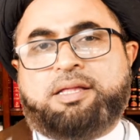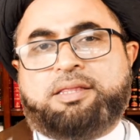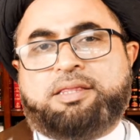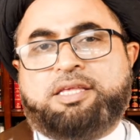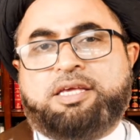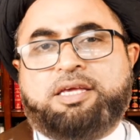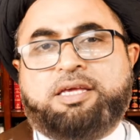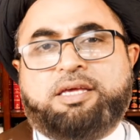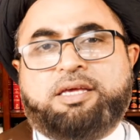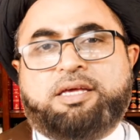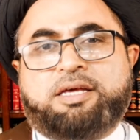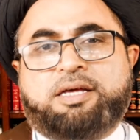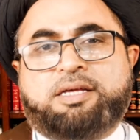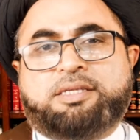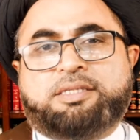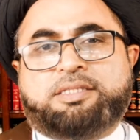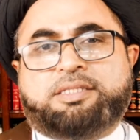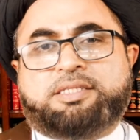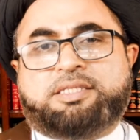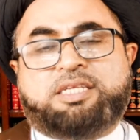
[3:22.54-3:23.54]
the
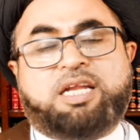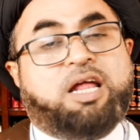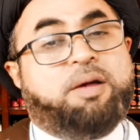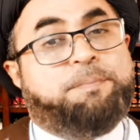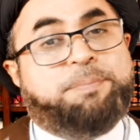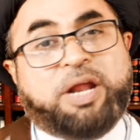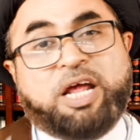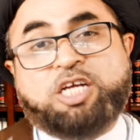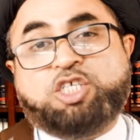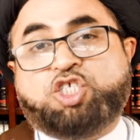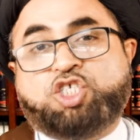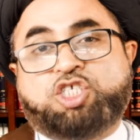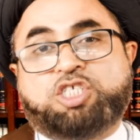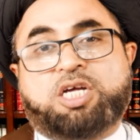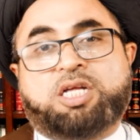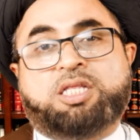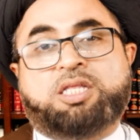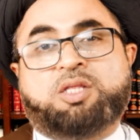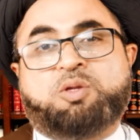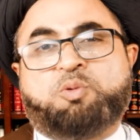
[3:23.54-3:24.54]

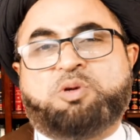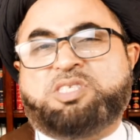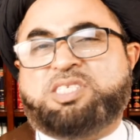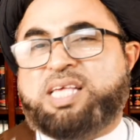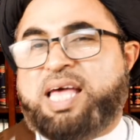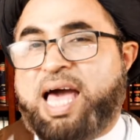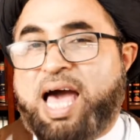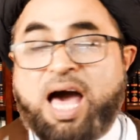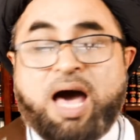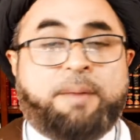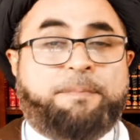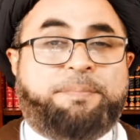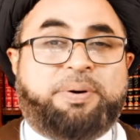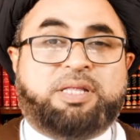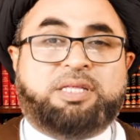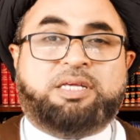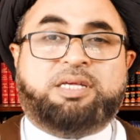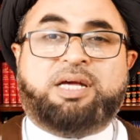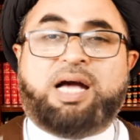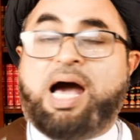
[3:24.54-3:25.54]
celebration which is
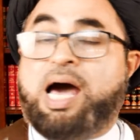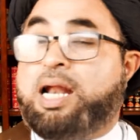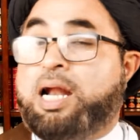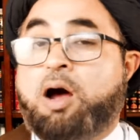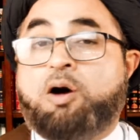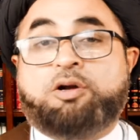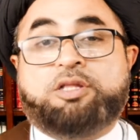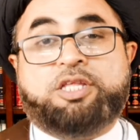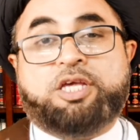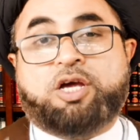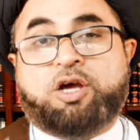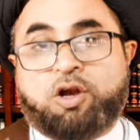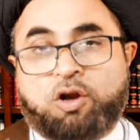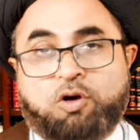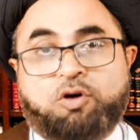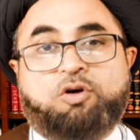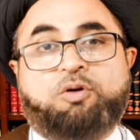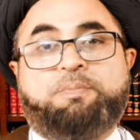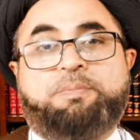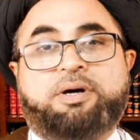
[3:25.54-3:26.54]
happening around the
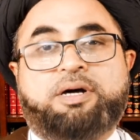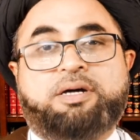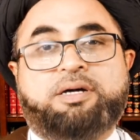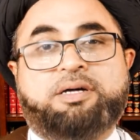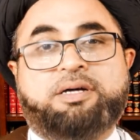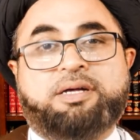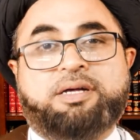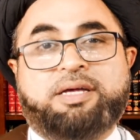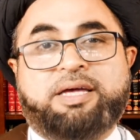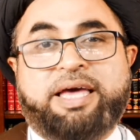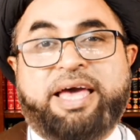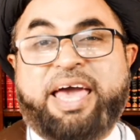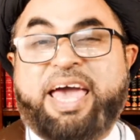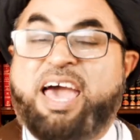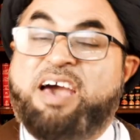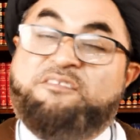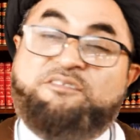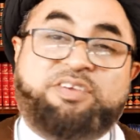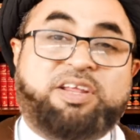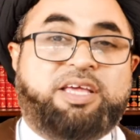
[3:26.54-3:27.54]
globe
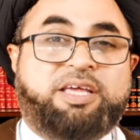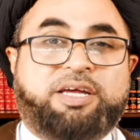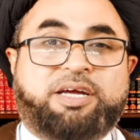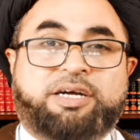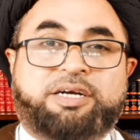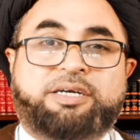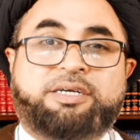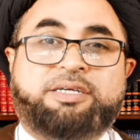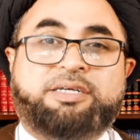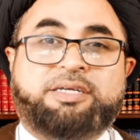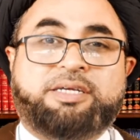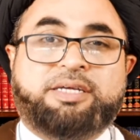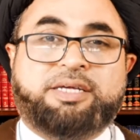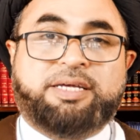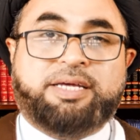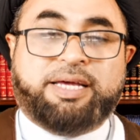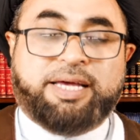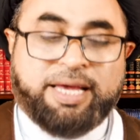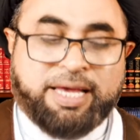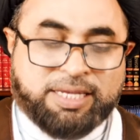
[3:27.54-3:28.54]
every year,
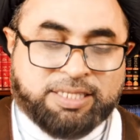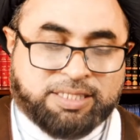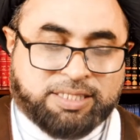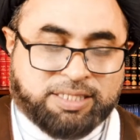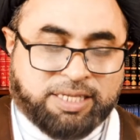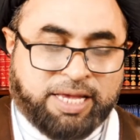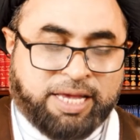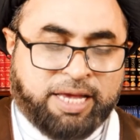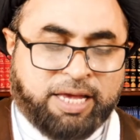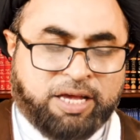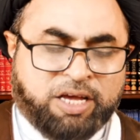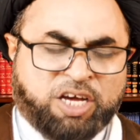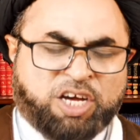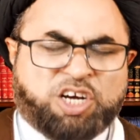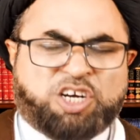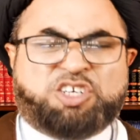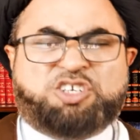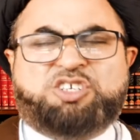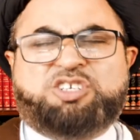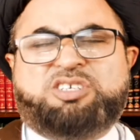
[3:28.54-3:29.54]
is a
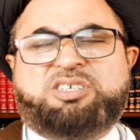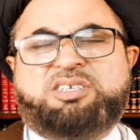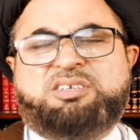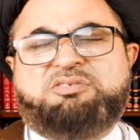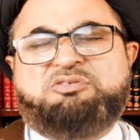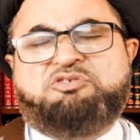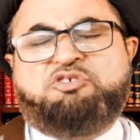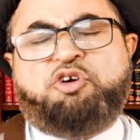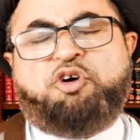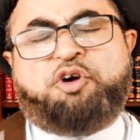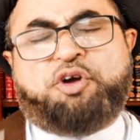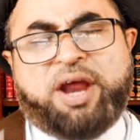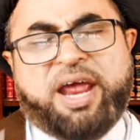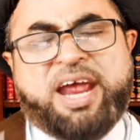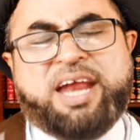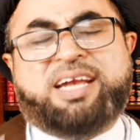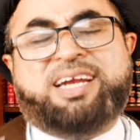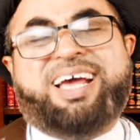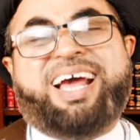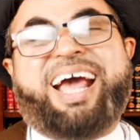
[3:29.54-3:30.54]

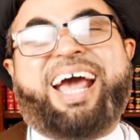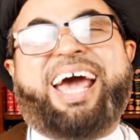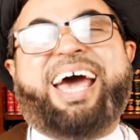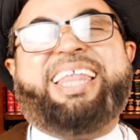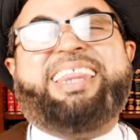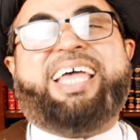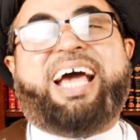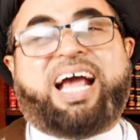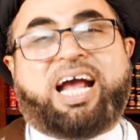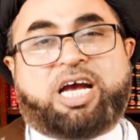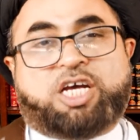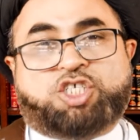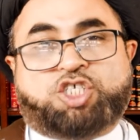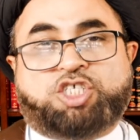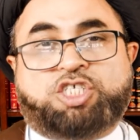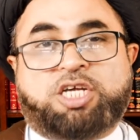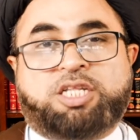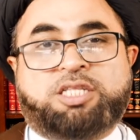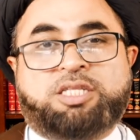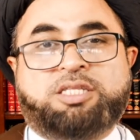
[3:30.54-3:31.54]
great
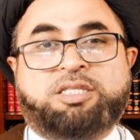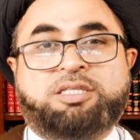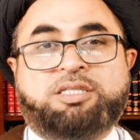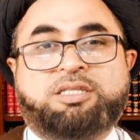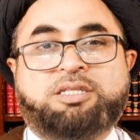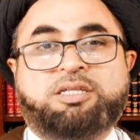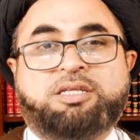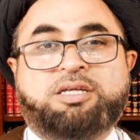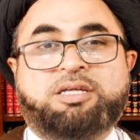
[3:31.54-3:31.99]
connection